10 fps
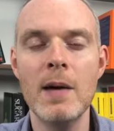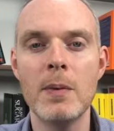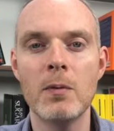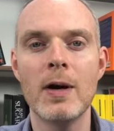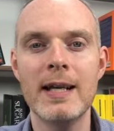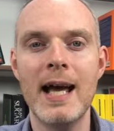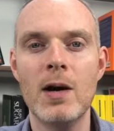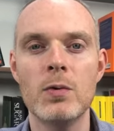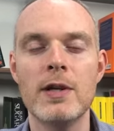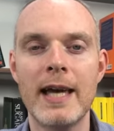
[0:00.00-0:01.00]
But right
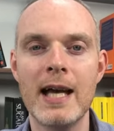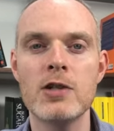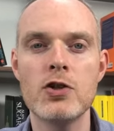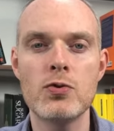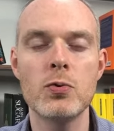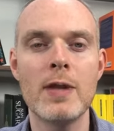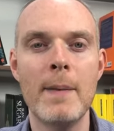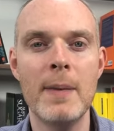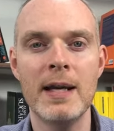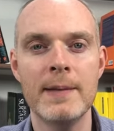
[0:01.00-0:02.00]
now, you can just draw that
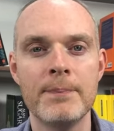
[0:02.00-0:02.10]
money.